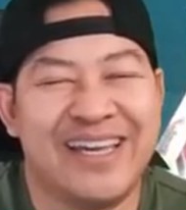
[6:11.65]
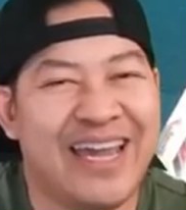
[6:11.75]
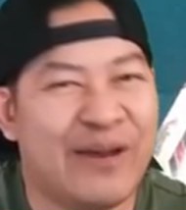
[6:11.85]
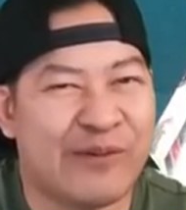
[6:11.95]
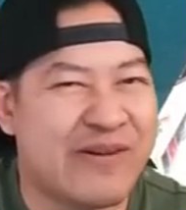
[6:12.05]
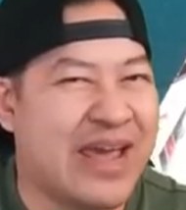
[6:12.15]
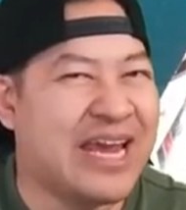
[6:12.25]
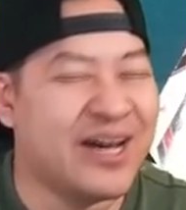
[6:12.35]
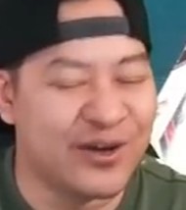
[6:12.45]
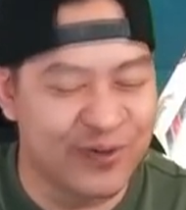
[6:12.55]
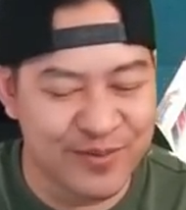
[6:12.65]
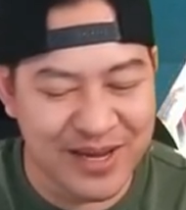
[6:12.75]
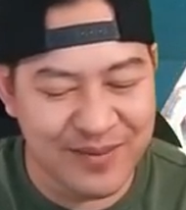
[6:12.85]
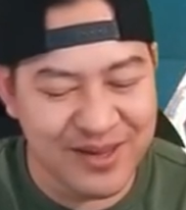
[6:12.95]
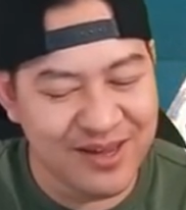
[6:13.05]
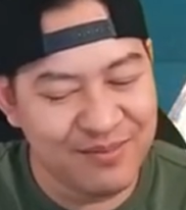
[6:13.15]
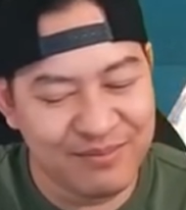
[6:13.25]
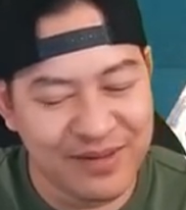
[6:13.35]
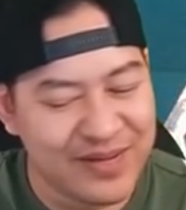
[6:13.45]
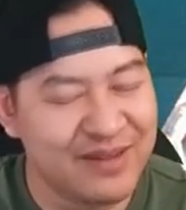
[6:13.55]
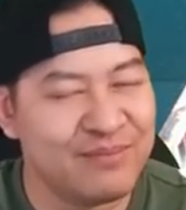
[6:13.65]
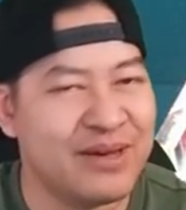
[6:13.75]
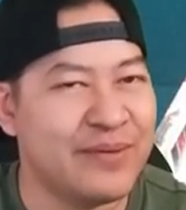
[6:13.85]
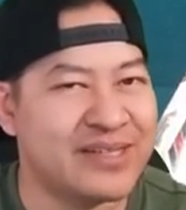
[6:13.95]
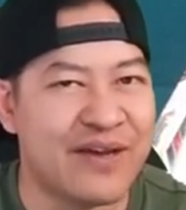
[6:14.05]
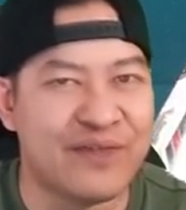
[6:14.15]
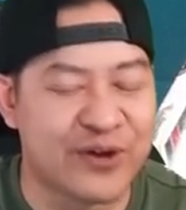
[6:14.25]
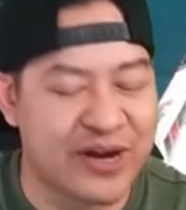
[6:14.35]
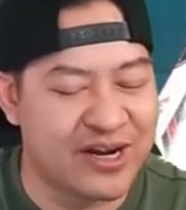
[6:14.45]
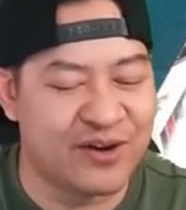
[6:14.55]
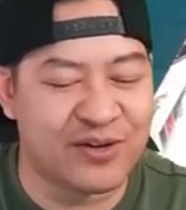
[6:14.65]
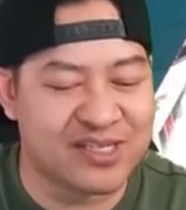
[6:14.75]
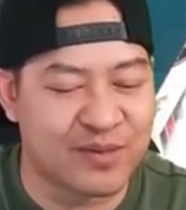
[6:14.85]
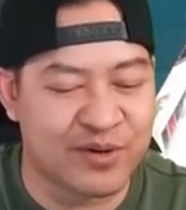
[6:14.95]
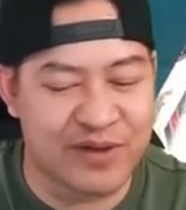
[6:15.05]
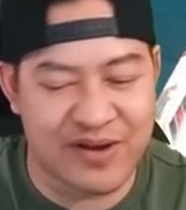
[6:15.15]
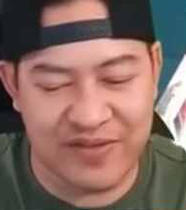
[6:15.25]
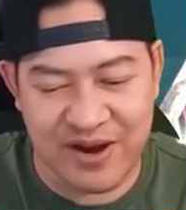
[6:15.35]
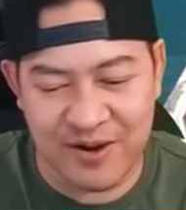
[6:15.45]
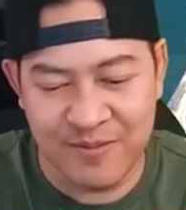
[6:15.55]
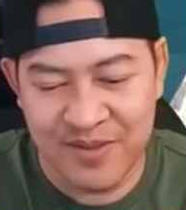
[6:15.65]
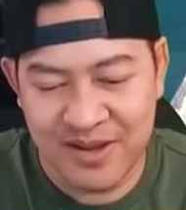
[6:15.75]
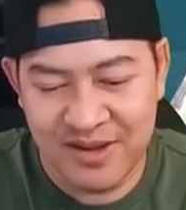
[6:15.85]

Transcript: around 800 maybe? Maybe 700 or 800, somewhere around there.